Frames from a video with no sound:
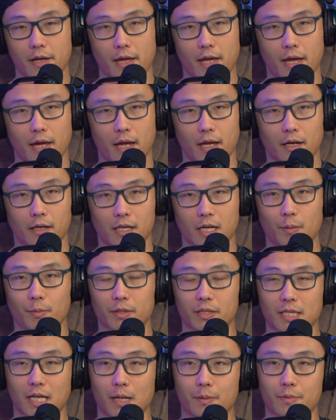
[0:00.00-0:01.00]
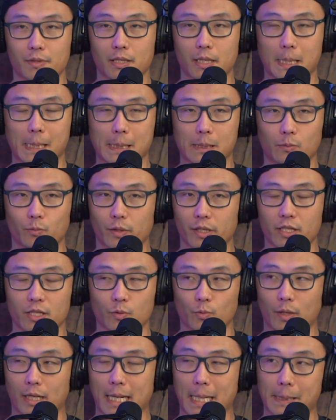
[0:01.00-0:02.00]
and a couple of times we
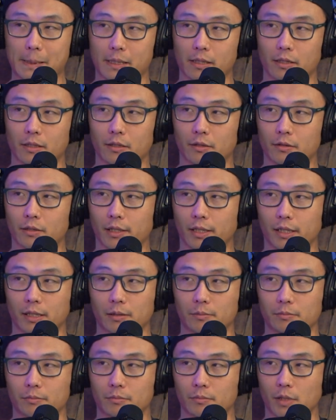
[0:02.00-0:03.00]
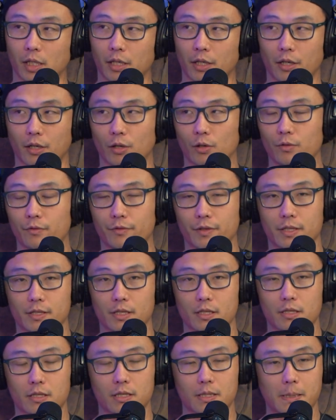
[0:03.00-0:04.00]
just went out there on our own
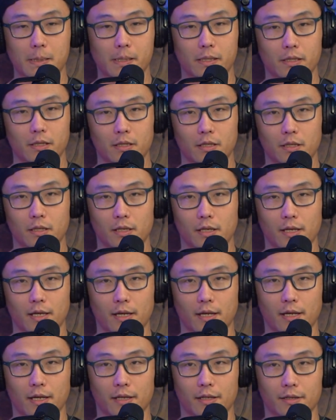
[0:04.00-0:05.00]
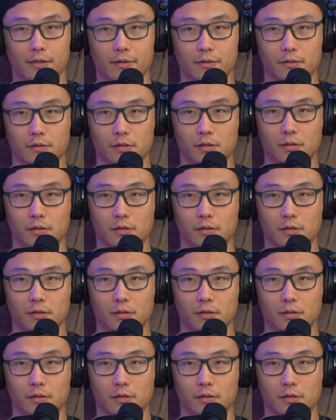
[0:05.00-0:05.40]
visits, and